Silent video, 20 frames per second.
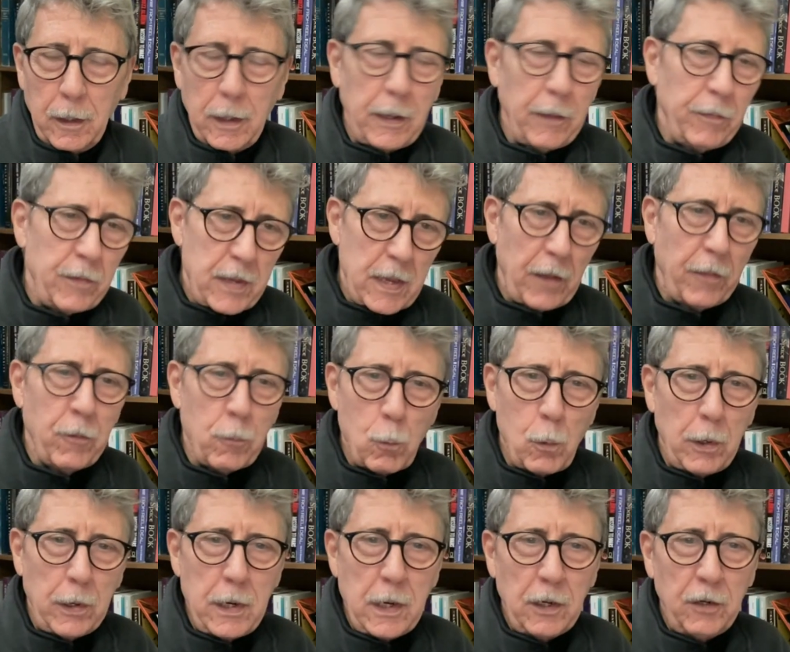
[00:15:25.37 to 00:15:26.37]
And the other
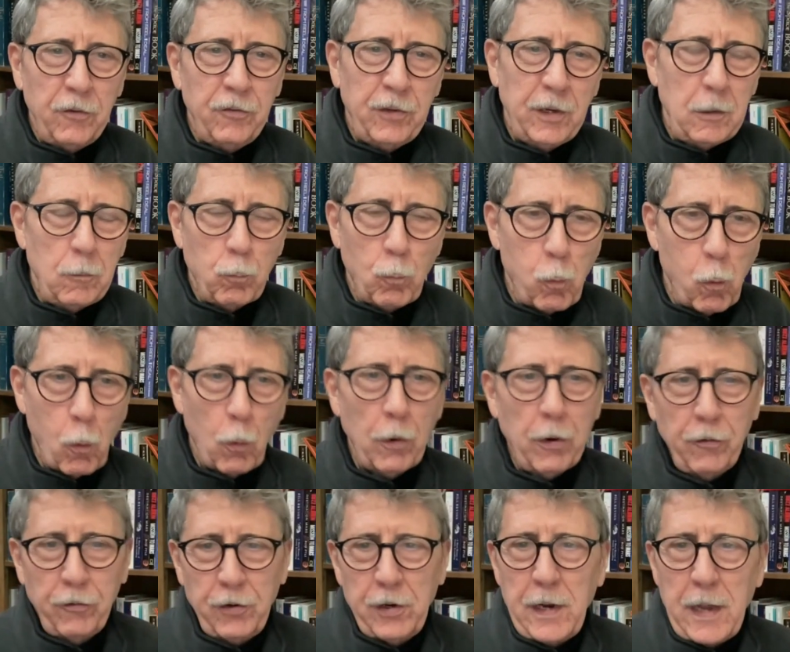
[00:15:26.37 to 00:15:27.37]
one is that war
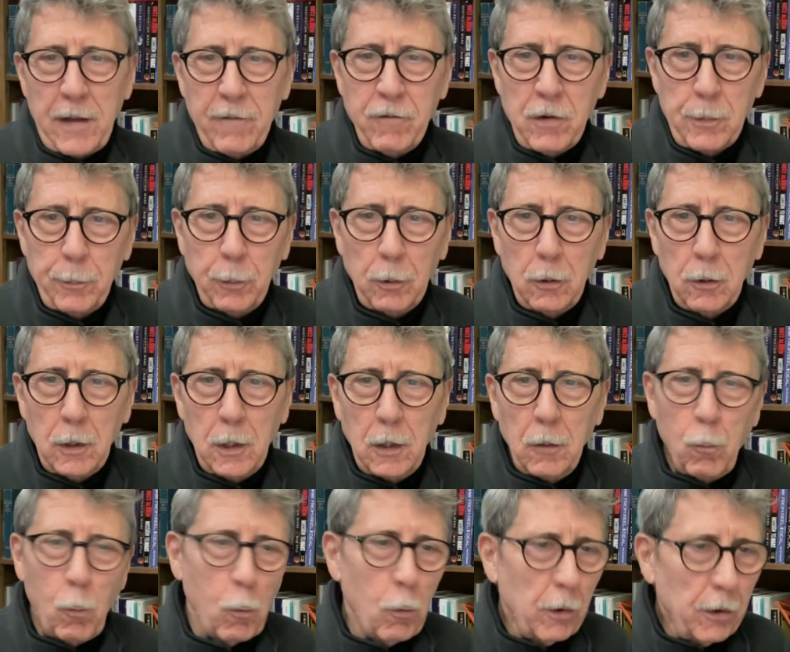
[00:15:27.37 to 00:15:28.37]
is inevitable.
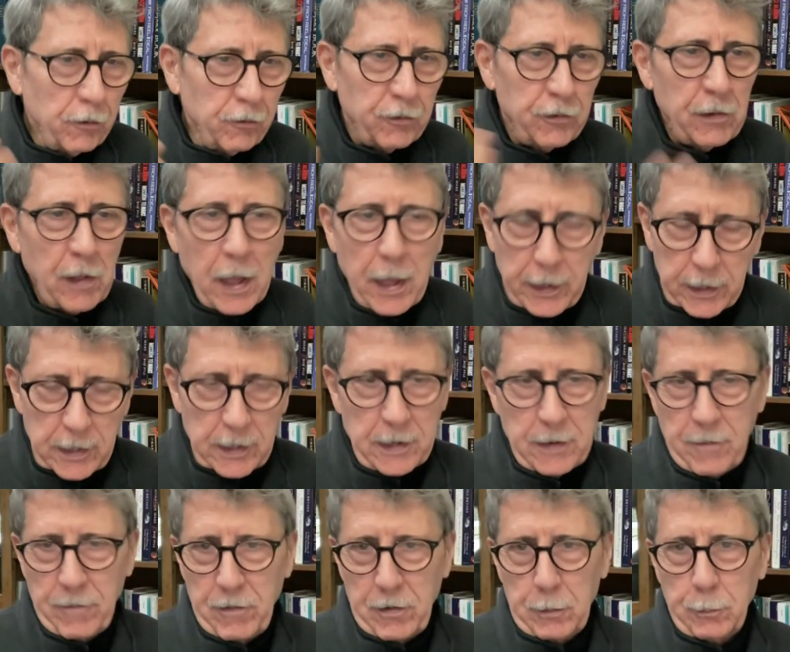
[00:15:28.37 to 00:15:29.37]
War is not
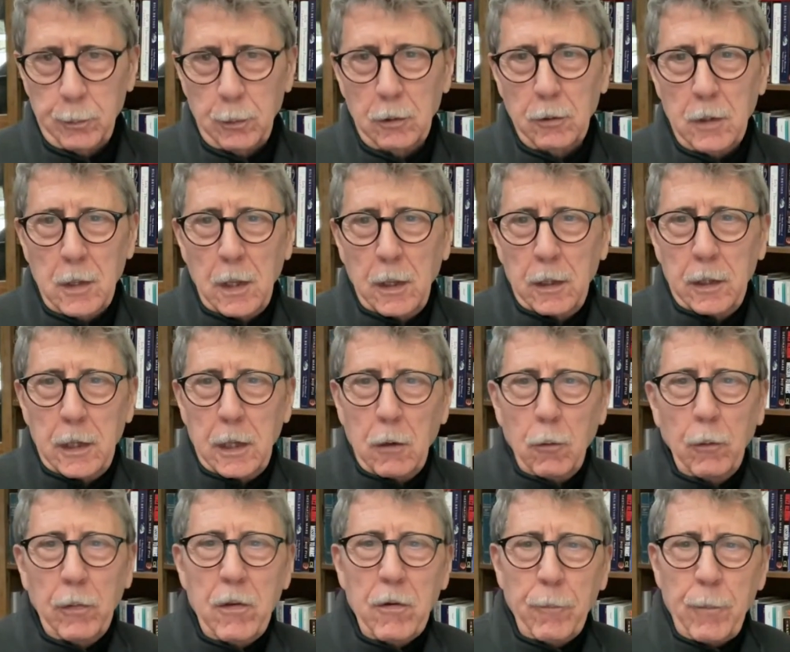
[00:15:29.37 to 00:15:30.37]
inevitable. You
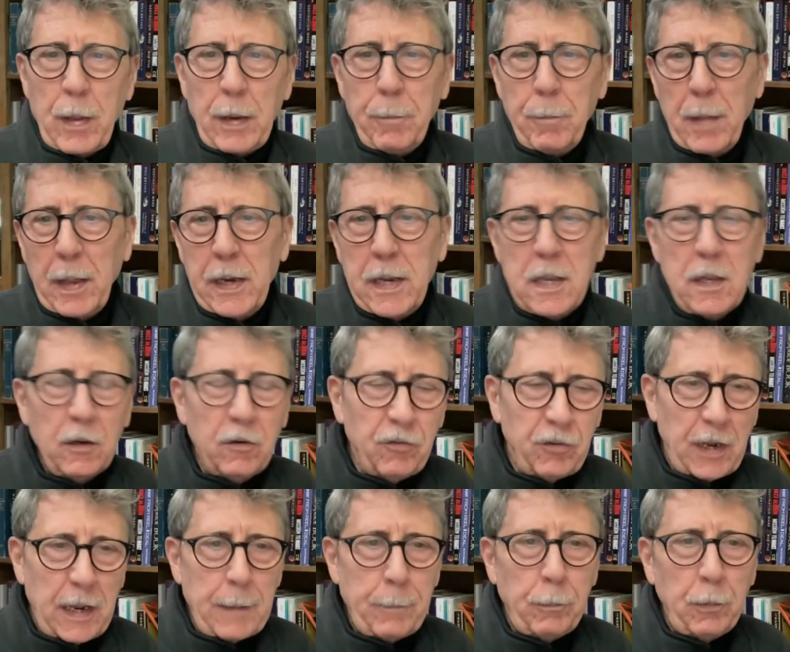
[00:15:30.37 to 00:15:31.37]
know, and there have been many
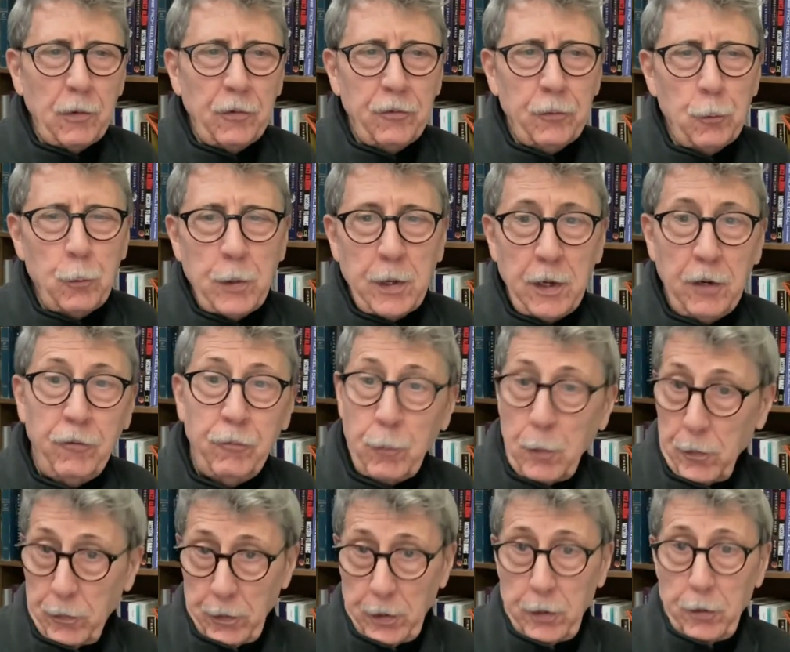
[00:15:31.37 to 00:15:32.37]
examples through
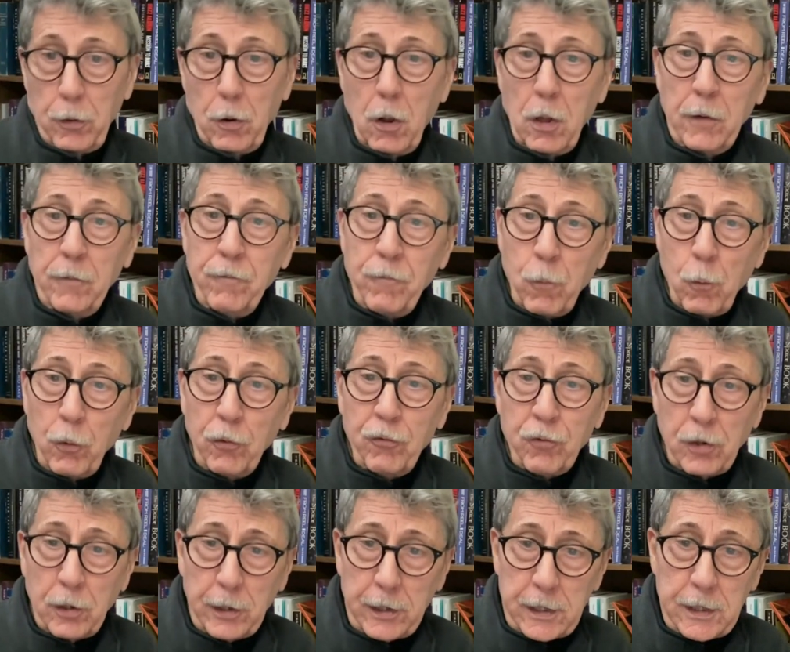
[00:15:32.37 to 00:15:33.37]
history that are
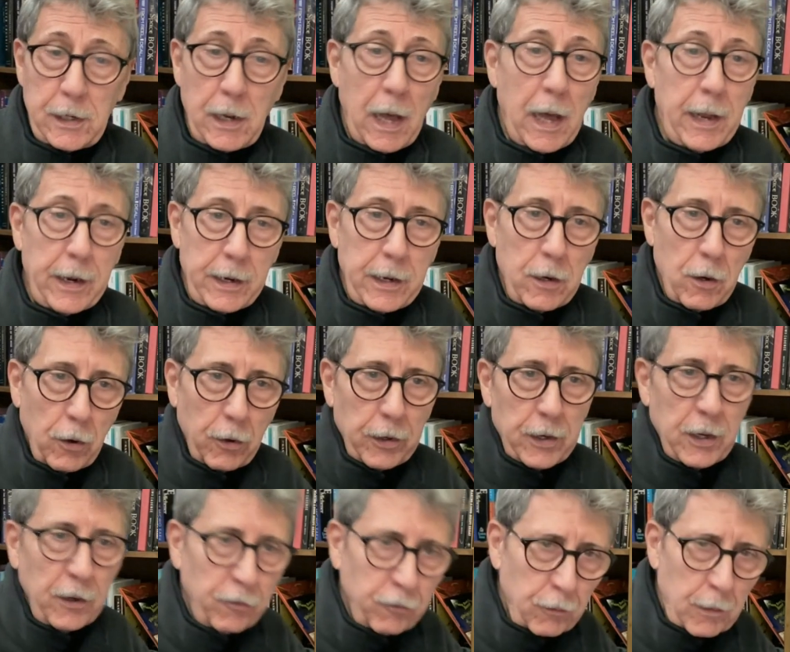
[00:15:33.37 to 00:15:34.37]
unfortunately not in our
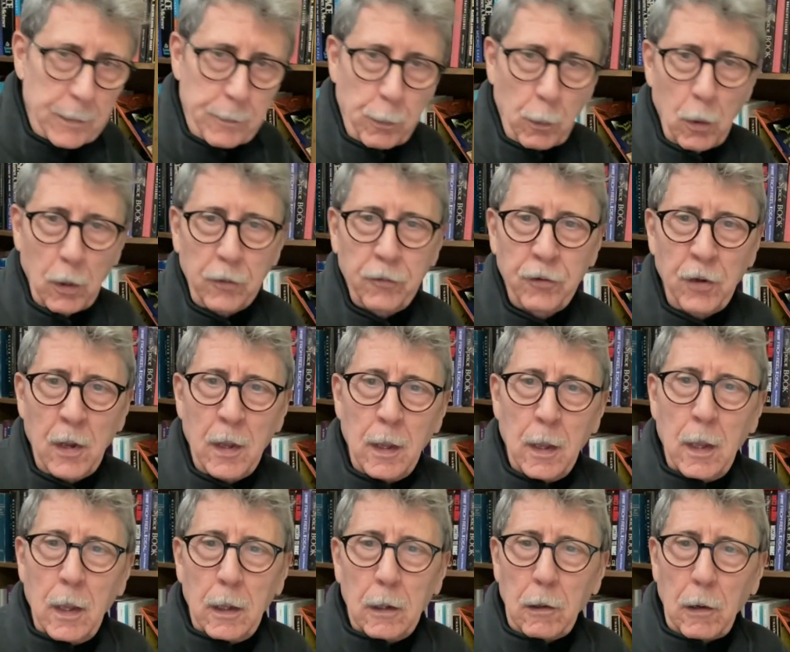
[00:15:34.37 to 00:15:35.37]
history books,
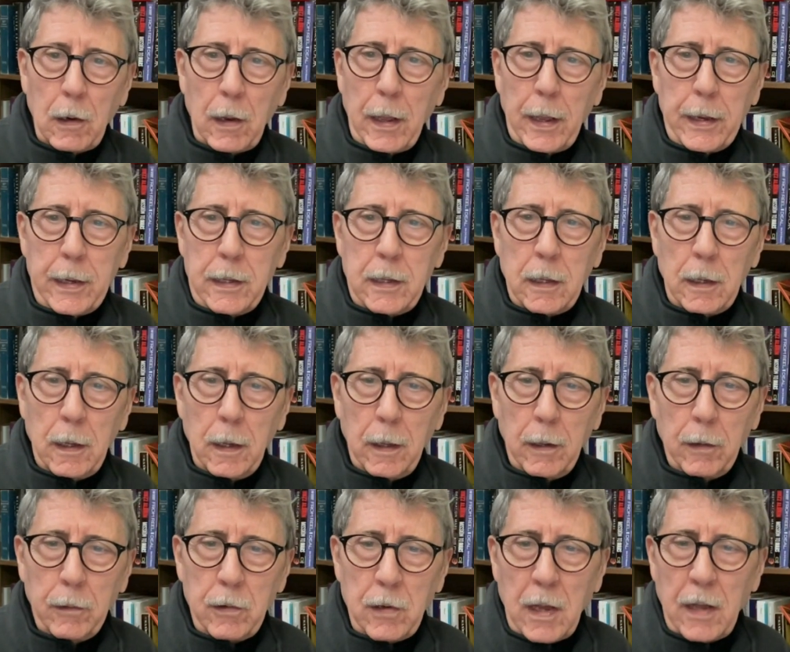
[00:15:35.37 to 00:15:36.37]
like
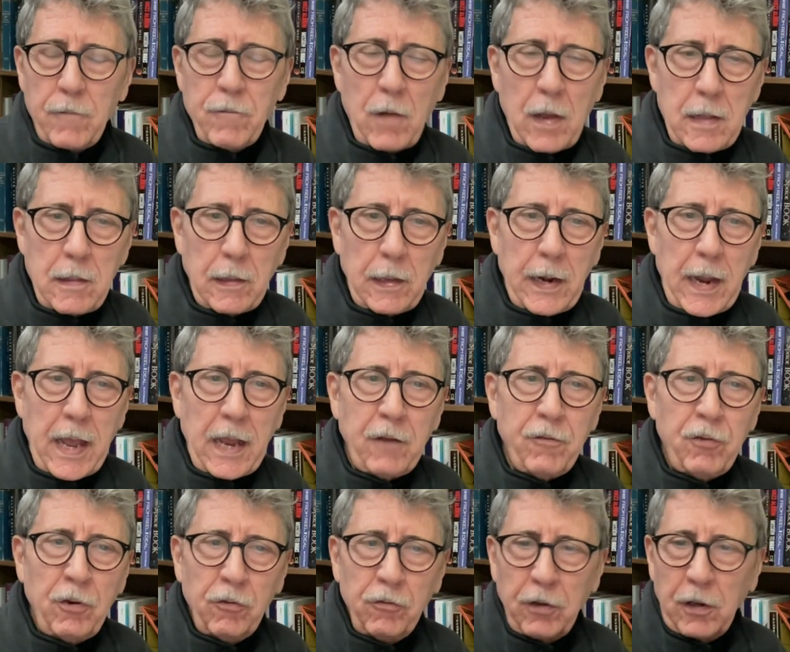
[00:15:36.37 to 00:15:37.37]
nonviolent
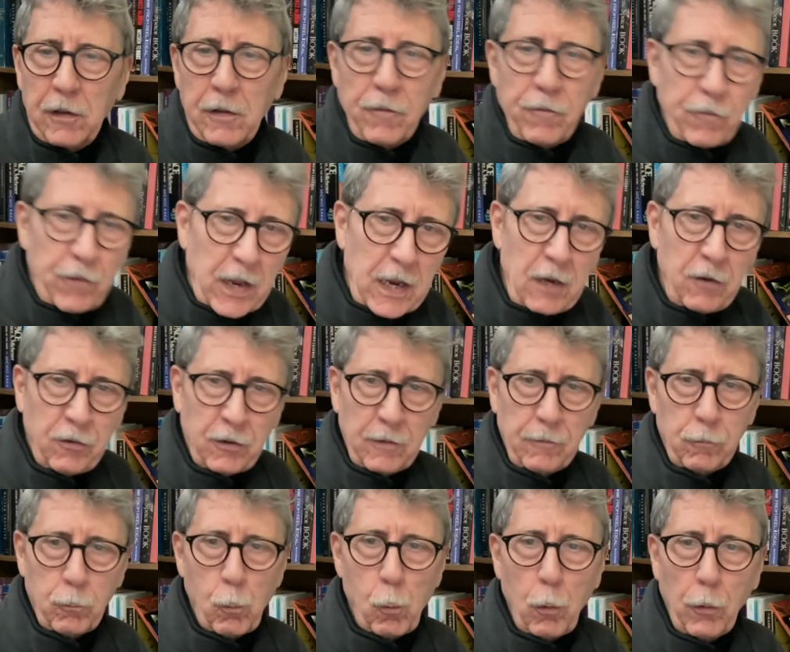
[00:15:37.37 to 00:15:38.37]
actions in the face
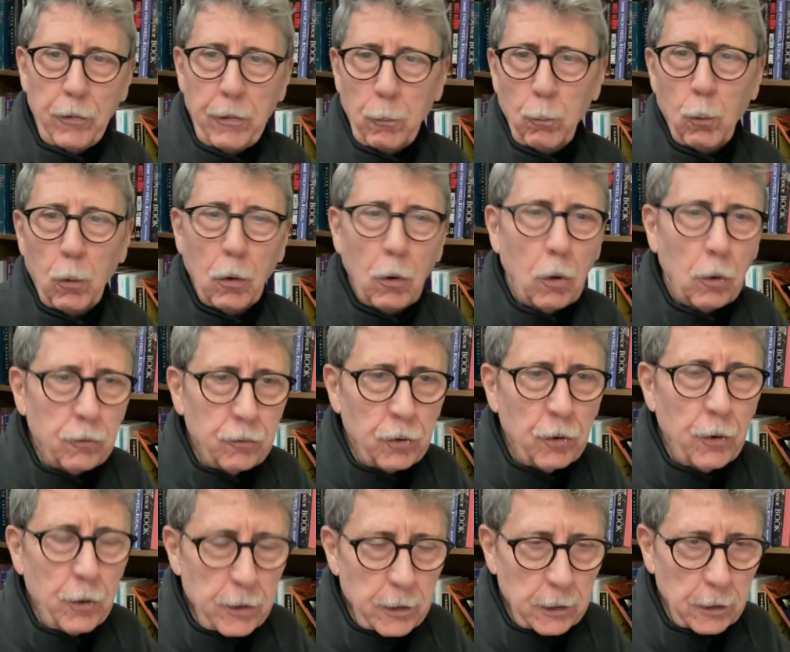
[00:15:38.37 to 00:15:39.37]
of war that were
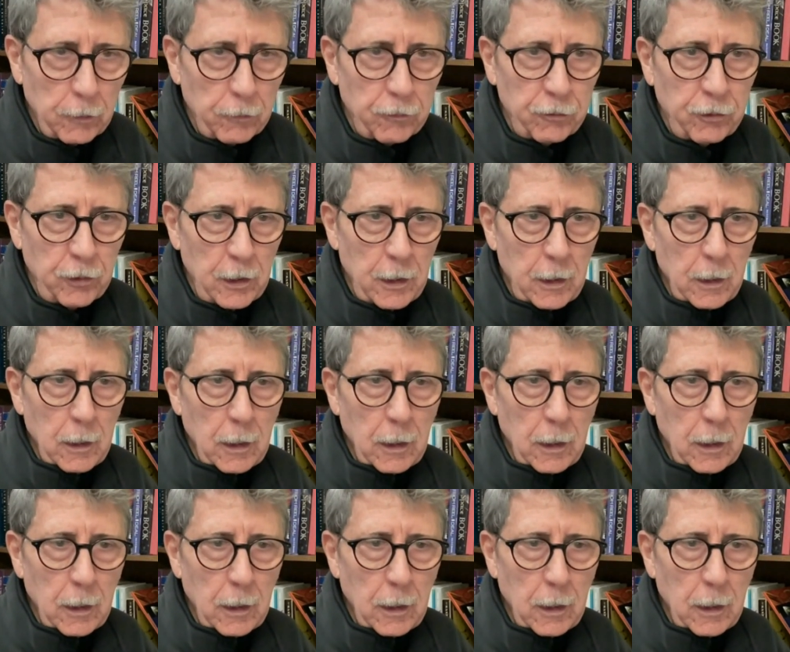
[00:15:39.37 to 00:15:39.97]
alternatives.